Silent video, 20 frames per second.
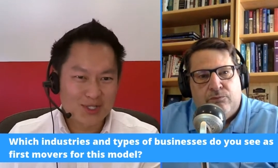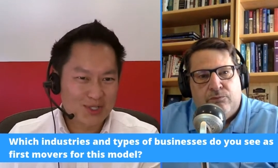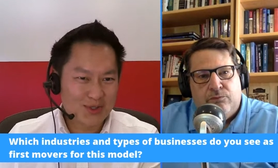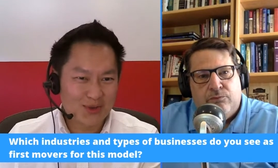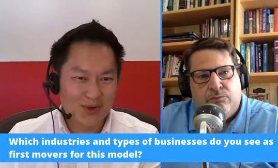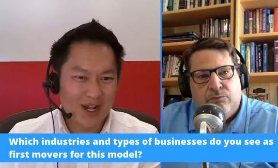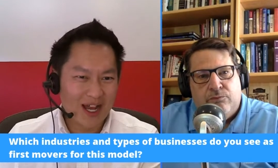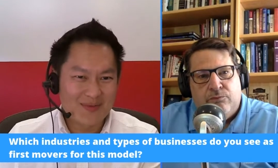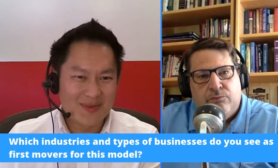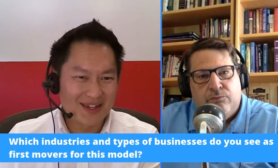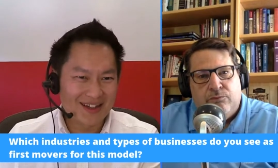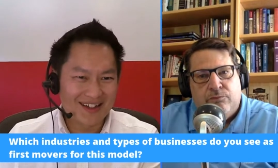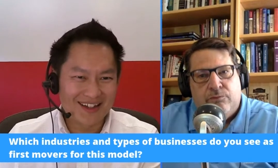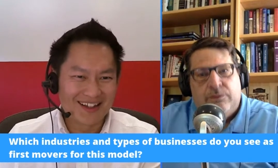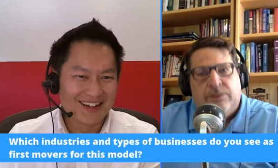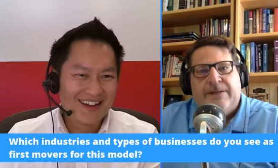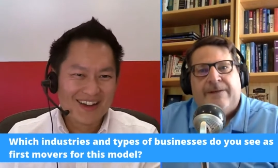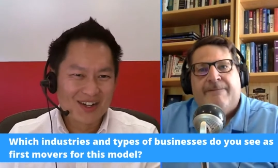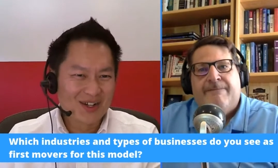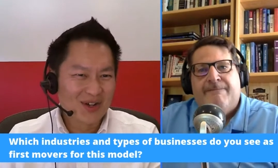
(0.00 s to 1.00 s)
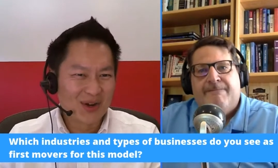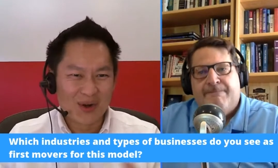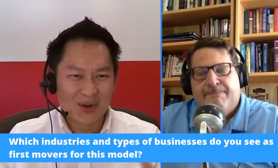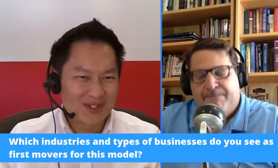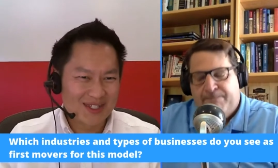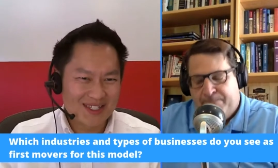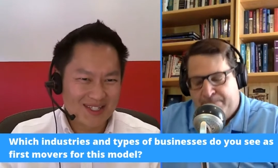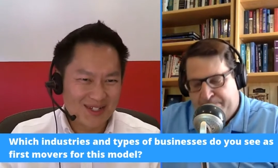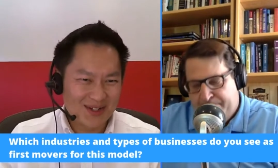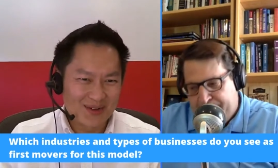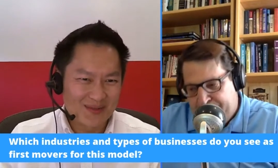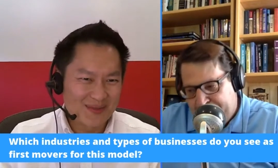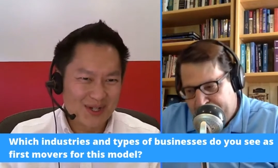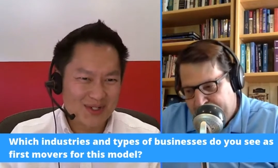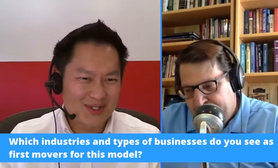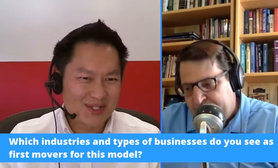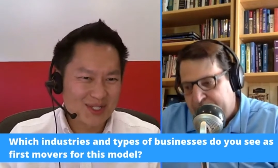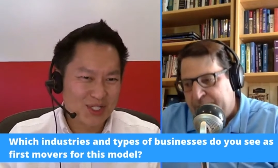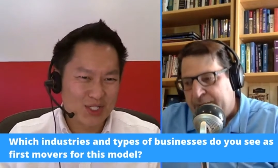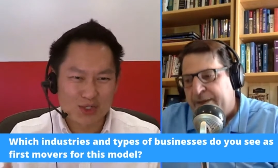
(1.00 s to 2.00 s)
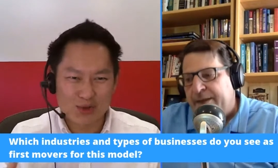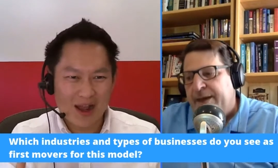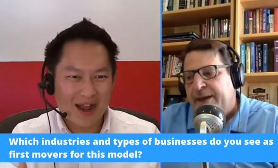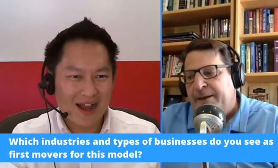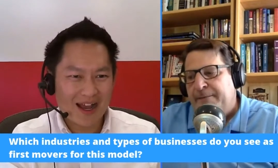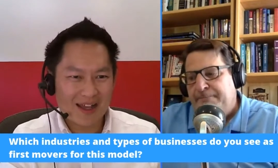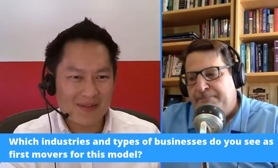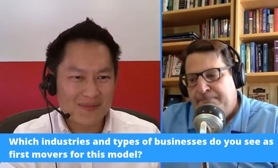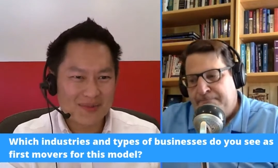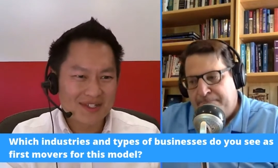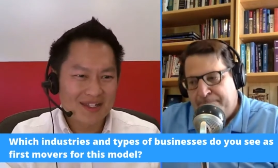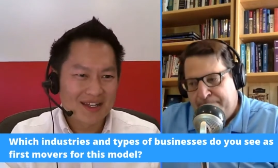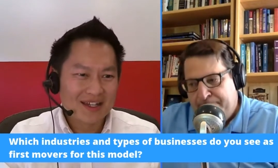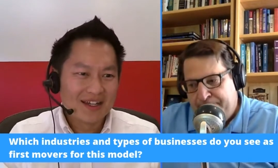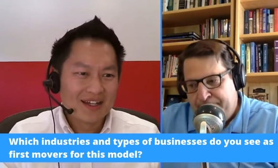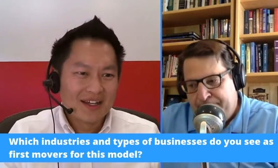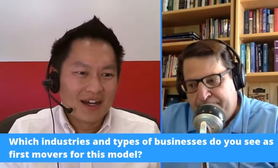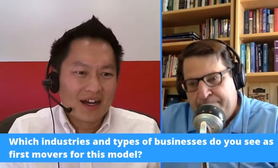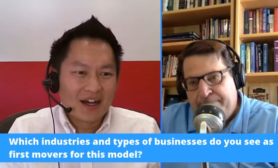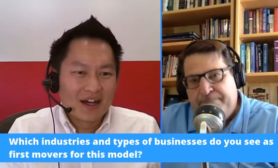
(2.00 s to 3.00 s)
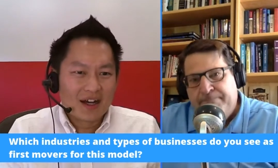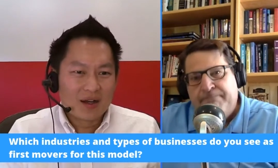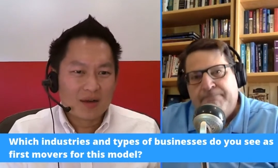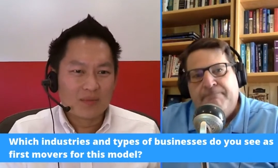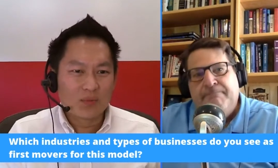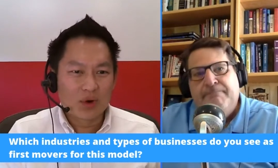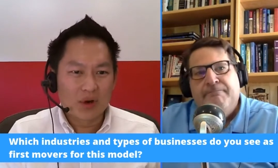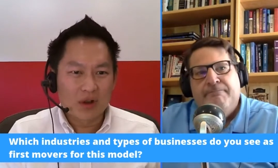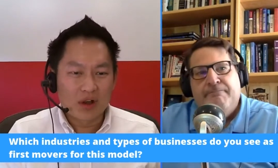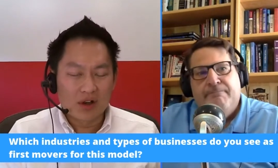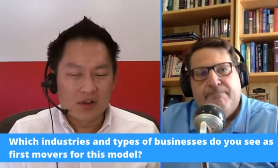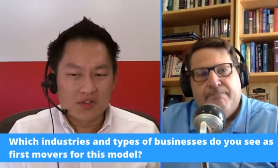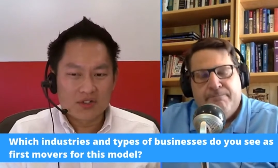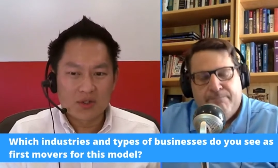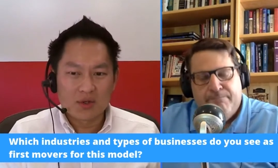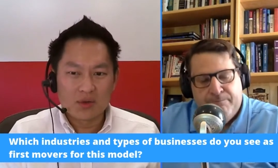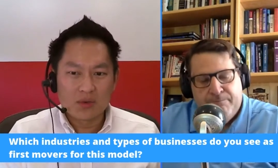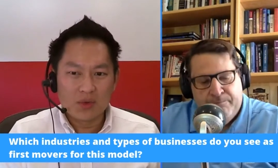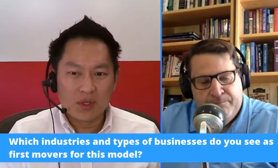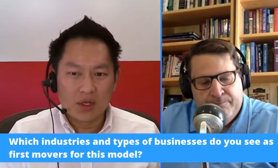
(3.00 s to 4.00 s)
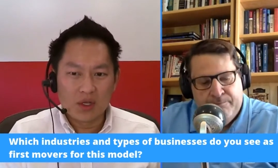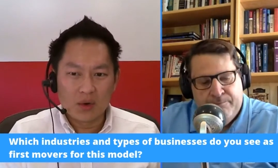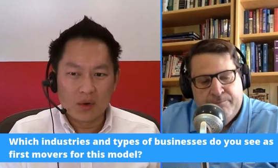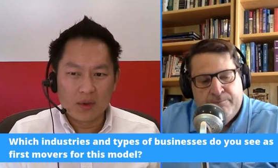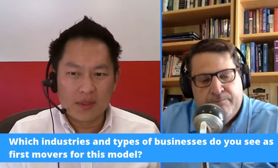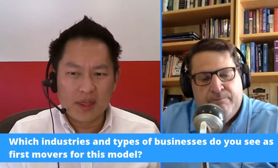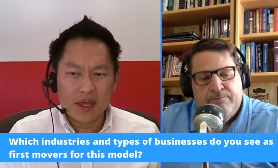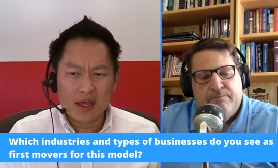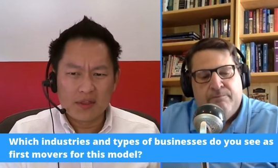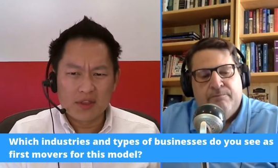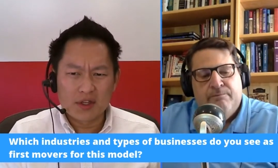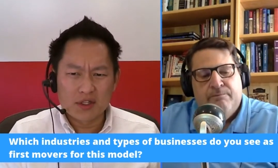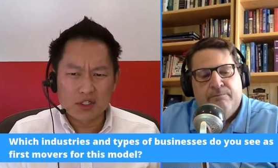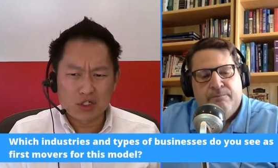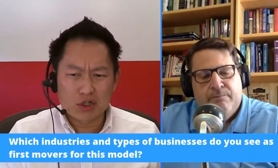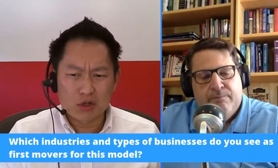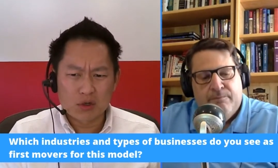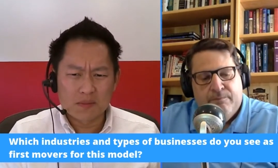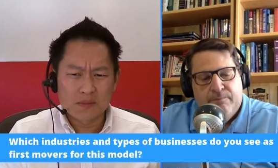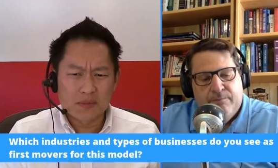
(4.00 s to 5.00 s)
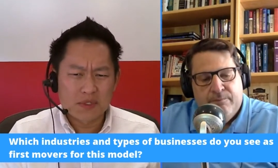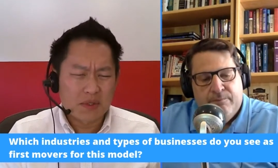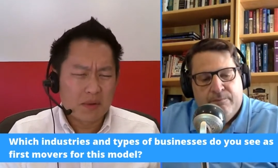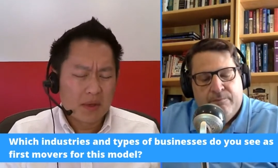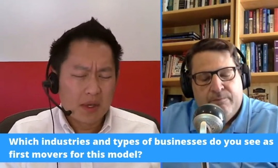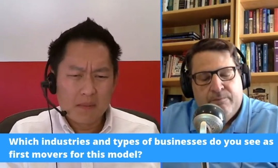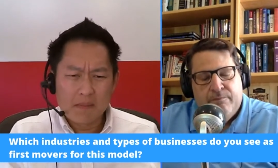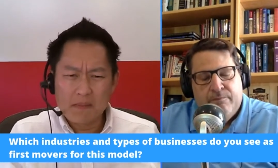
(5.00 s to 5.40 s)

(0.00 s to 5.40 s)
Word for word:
Speaker 1: describe it, cults almost, uh-huh. tribes. Um, we're also, you know, the the terms